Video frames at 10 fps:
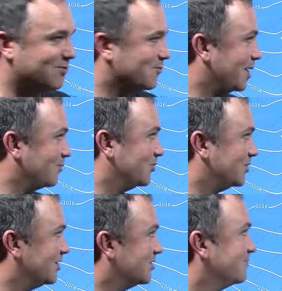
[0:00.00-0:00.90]
will make more
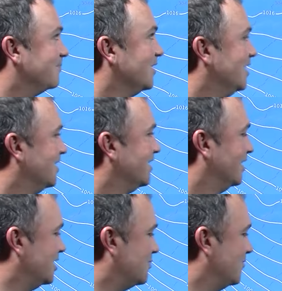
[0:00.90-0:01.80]
sense.
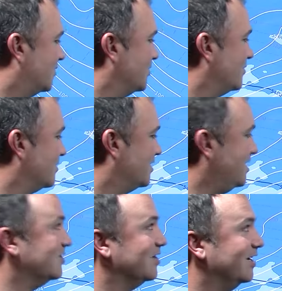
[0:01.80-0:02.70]
Let's move to
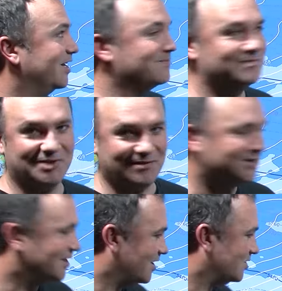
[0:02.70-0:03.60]
next Saturday,
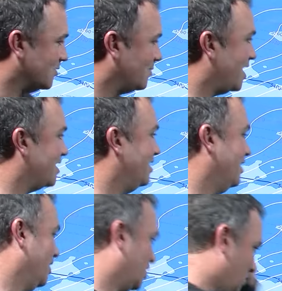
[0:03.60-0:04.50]
7 days away.
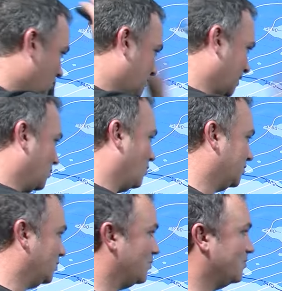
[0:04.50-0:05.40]
Huge big
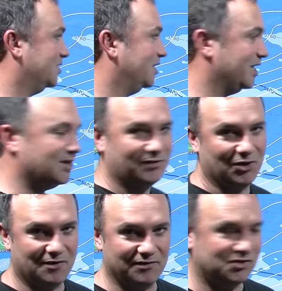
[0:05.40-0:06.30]
north to northwesterly
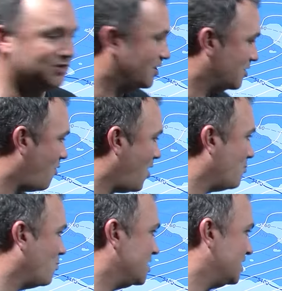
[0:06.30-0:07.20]
airflow over New Zealand, quite
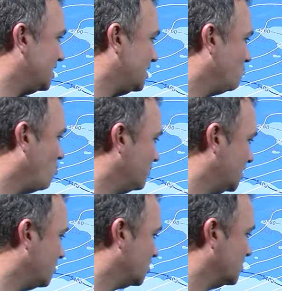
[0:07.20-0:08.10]
windy, warm
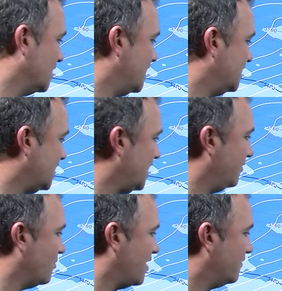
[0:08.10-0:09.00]
temperatures in the east,
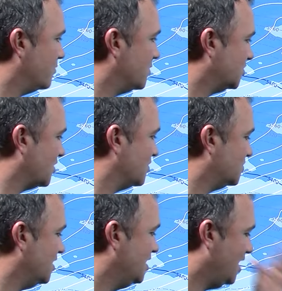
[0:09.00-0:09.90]
heavy rain for the west
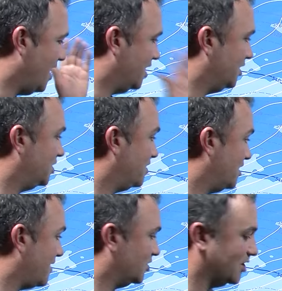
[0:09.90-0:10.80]
coast, and
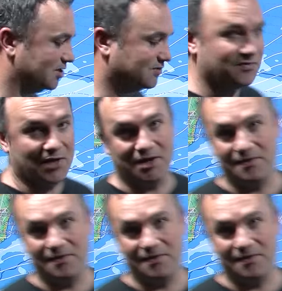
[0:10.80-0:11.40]
another chance of thunder